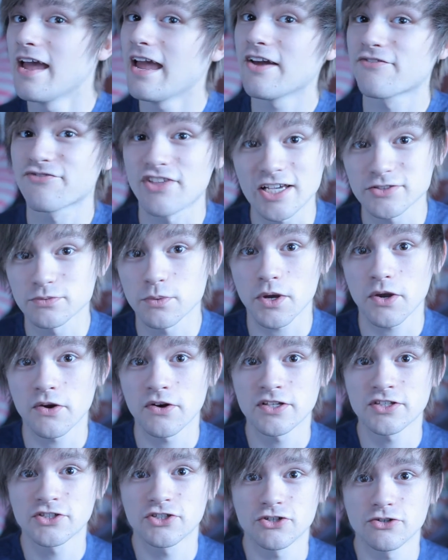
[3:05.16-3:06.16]
if that's what you're
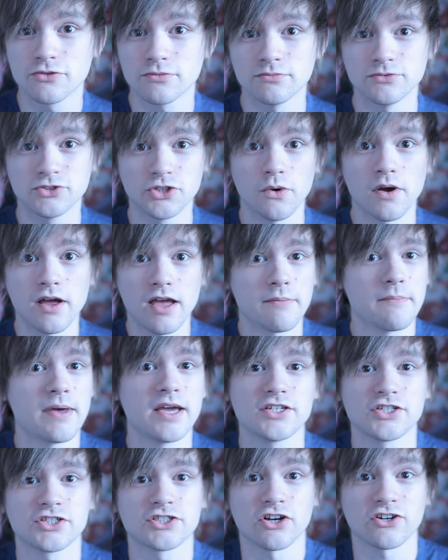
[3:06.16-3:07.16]
into, do it. It
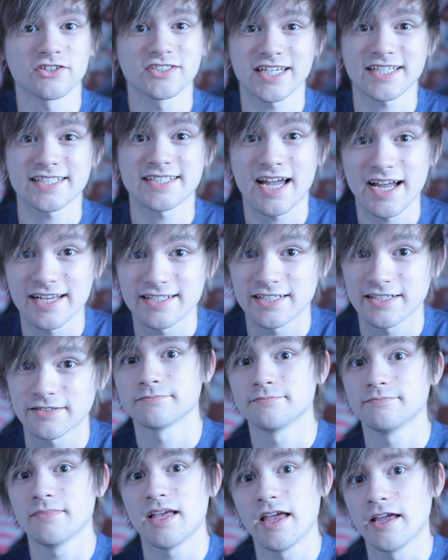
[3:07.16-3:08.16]
makes your songs exciting
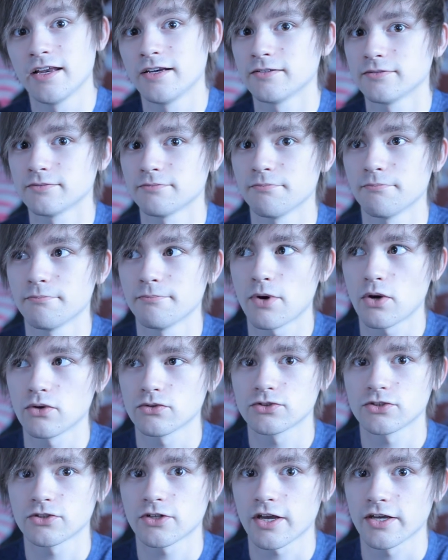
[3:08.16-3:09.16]
in most